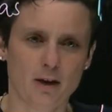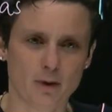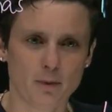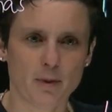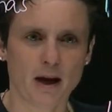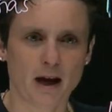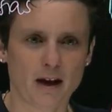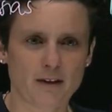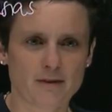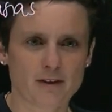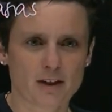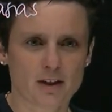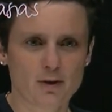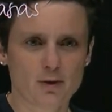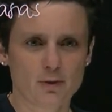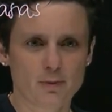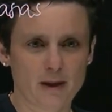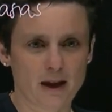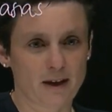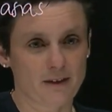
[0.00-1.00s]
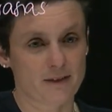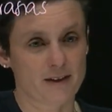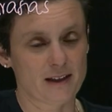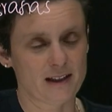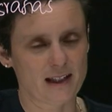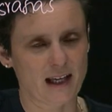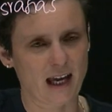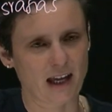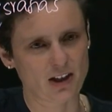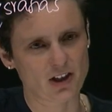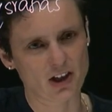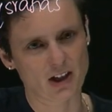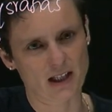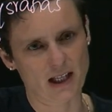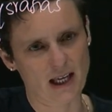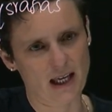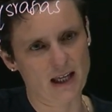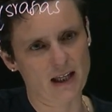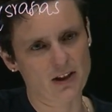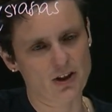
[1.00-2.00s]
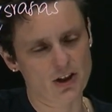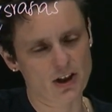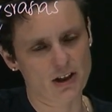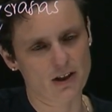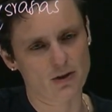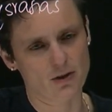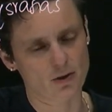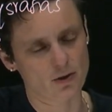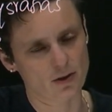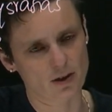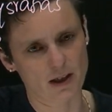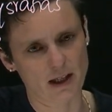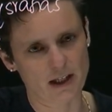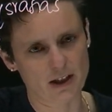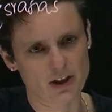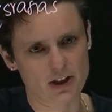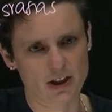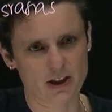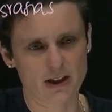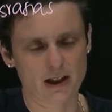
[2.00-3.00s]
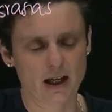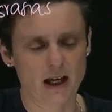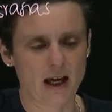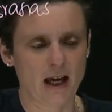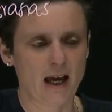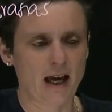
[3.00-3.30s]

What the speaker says: We have a clue. We have this HLA gene correlation.